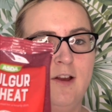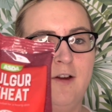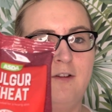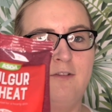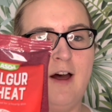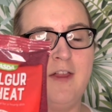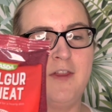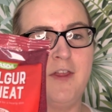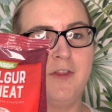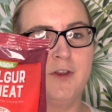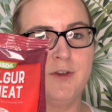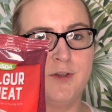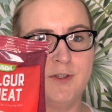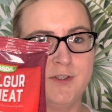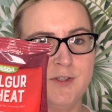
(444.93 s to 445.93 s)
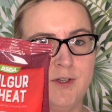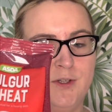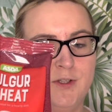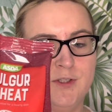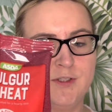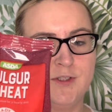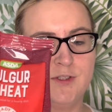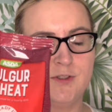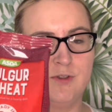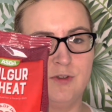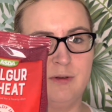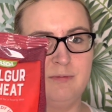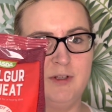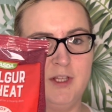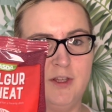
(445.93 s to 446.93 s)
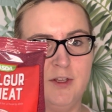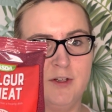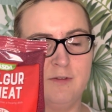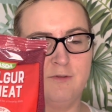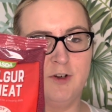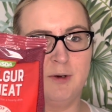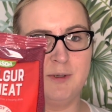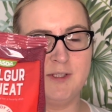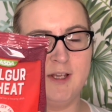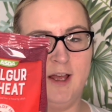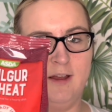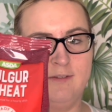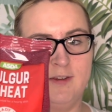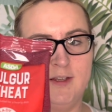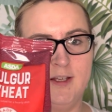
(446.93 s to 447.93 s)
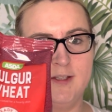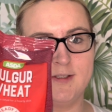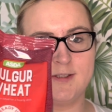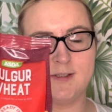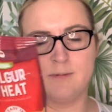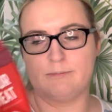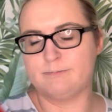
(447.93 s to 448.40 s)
rather than the couscous, so I'm really looking forward to having this.